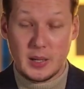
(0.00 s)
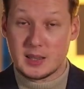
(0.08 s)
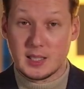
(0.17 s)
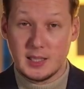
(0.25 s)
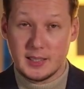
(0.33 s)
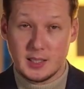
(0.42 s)

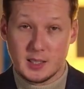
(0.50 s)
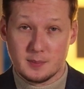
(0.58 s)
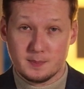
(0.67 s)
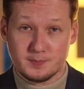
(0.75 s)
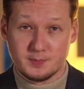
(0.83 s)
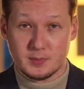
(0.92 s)
Pet
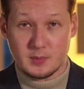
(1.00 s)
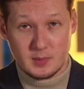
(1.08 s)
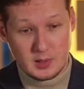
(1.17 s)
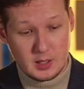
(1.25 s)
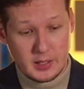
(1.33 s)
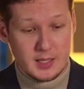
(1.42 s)
Clinic,
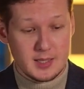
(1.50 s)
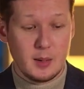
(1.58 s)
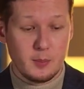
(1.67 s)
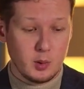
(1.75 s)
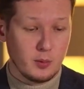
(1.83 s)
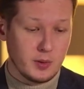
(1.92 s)
the
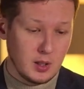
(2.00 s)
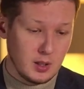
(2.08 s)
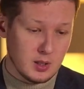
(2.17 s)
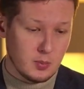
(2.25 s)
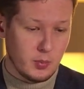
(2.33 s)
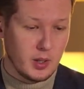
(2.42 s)
example of
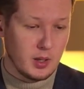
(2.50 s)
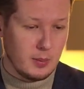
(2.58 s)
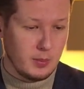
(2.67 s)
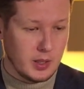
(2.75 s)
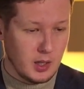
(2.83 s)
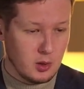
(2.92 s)
the Spring
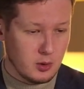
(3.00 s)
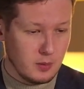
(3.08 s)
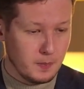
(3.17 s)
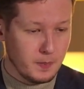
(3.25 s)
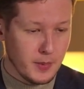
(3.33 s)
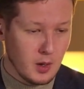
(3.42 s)

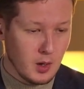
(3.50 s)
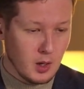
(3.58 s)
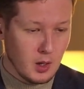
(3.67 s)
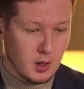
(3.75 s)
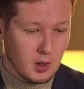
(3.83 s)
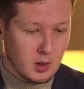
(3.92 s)
application.
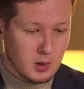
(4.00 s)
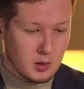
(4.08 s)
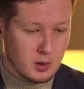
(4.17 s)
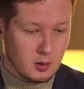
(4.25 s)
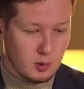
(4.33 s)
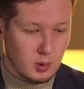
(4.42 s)

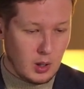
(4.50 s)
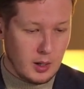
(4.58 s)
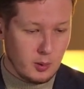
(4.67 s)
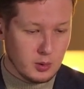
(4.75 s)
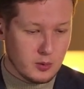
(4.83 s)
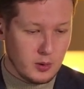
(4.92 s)
So
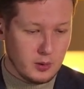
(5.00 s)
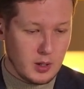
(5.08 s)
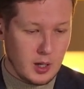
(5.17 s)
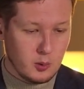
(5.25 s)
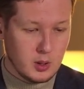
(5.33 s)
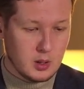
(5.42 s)
I will drill
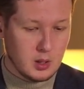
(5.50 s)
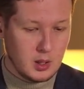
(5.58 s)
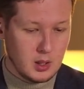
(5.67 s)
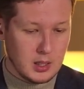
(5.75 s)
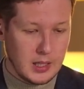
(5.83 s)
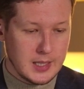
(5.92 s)
down into
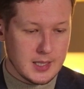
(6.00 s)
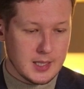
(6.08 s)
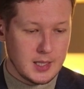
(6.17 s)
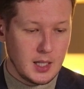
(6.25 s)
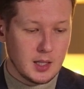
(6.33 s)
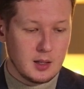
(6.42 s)
it and
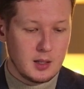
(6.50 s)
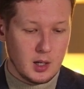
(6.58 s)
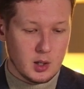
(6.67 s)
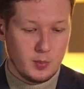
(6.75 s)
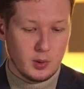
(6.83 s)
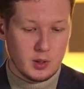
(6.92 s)
see the
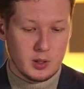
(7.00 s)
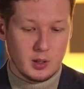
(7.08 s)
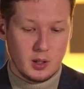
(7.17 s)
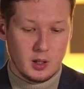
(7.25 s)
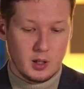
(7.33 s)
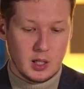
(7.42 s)

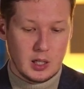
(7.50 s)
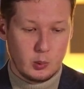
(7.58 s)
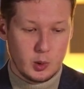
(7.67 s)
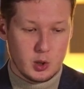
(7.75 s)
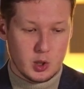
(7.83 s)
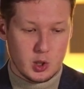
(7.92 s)
dashboard,
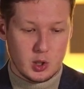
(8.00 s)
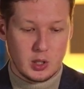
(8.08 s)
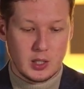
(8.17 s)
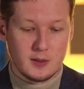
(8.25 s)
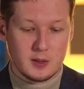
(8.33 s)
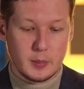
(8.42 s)
which
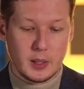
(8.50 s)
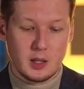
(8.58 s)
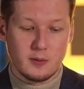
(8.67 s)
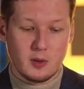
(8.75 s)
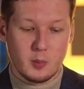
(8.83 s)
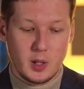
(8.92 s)
gives
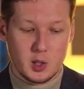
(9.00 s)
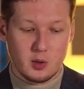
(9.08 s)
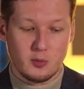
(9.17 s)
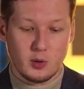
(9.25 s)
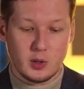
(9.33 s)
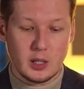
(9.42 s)
me
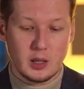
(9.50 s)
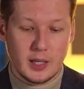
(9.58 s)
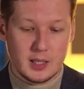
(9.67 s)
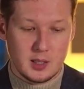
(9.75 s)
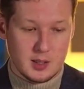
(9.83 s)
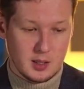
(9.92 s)
information for the
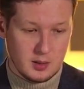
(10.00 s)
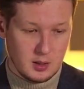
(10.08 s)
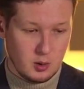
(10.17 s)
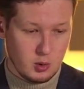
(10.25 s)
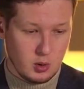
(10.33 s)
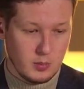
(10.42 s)
latest
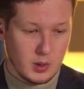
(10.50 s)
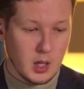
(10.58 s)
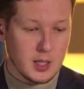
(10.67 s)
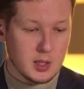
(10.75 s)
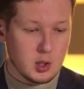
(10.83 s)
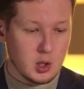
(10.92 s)
execution. But
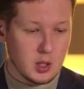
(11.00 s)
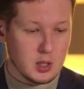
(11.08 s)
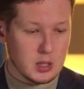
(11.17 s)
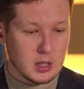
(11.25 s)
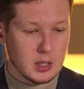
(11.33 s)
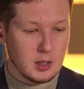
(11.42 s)
let's
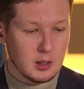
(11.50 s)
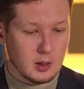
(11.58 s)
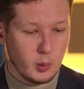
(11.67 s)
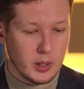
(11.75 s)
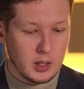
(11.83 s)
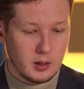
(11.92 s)
just
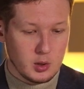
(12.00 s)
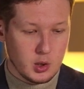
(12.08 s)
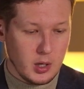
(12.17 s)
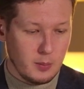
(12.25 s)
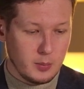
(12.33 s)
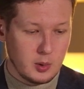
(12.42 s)
quickly
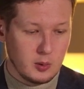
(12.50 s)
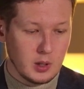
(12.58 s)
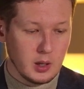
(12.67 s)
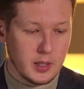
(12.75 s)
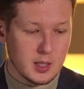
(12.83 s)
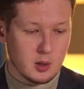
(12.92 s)
jump to
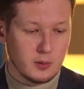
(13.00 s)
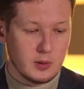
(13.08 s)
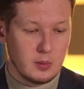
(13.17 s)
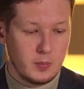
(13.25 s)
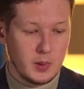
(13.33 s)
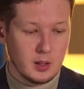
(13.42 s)
the list
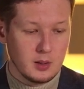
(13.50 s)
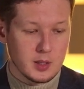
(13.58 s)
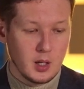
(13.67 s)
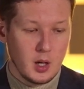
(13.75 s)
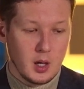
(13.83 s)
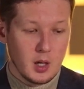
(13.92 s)
of the
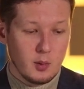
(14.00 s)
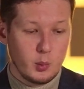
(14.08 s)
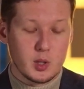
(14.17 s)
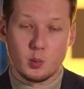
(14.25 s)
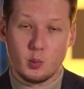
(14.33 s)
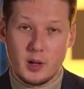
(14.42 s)
builds
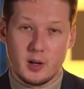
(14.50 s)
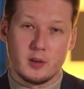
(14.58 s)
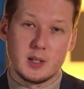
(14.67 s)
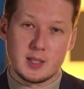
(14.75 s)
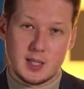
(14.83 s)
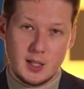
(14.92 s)
which
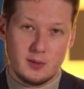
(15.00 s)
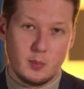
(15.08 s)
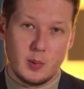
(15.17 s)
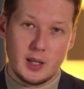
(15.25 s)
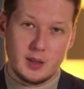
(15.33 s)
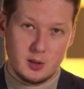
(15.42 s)
were
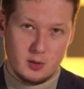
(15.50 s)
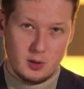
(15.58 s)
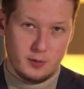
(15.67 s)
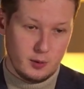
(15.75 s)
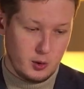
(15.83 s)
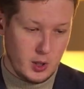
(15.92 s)
received by the
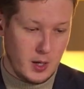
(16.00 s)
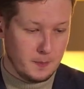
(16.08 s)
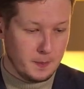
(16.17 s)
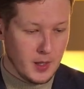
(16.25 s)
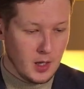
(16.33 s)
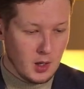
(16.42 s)

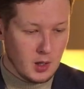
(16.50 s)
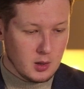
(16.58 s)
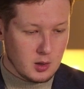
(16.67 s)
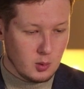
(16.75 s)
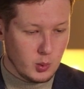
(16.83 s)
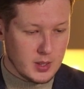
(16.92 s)
Drill4J.
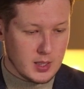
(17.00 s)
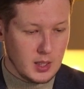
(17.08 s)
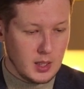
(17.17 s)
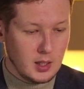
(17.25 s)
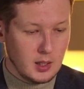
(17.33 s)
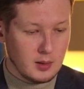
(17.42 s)
So we
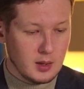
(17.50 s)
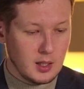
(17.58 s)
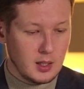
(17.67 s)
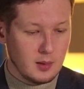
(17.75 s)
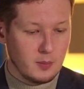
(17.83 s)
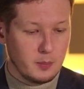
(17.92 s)
see
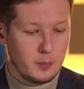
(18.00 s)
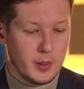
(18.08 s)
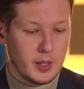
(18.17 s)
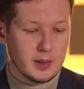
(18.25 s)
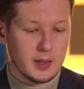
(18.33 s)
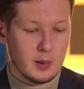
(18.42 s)
the
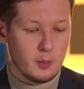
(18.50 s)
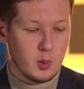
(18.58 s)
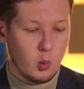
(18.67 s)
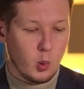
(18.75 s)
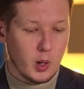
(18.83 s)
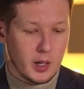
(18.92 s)
build
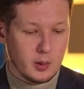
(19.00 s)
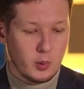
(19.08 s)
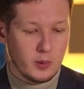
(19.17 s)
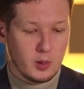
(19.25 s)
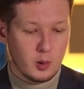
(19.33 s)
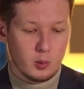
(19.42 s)
number
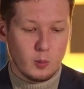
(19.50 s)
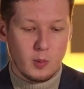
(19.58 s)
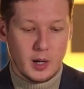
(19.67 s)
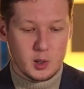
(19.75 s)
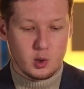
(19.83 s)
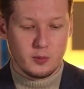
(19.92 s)
1 with not
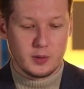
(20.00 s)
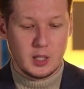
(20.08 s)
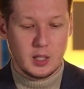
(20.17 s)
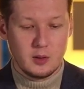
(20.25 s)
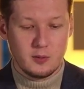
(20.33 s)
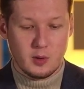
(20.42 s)
much of
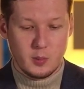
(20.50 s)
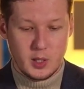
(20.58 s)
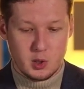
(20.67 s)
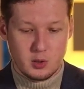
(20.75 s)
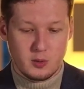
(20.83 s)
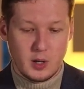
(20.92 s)
the
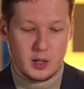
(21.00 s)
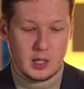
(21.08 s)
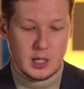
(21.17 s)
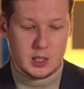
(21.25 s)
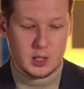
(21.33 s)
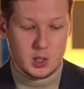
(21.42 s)
information
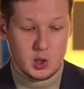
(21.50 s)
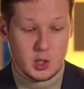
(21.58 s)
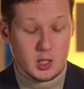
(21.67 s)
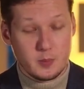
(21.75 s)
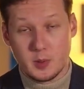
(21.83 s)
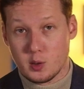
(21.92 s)
right there,
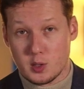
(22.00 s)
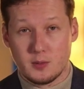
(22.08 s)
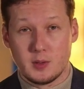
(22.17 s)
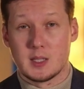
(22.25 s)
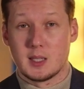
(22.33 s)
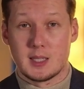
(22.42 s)
just because
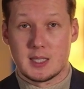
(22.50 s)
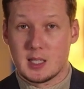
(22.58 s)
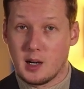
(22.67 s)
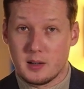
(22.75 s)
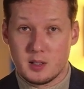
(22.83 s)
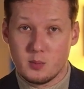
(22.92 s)
of it's a
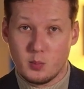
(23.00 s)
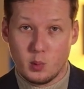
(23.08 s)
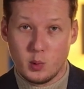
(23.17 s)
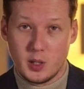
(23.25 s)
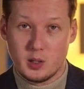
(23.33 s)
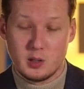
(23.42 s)
starting
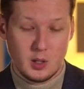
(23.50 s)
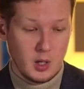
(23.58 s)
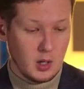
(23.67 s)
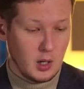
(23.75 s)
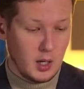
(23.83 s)
point.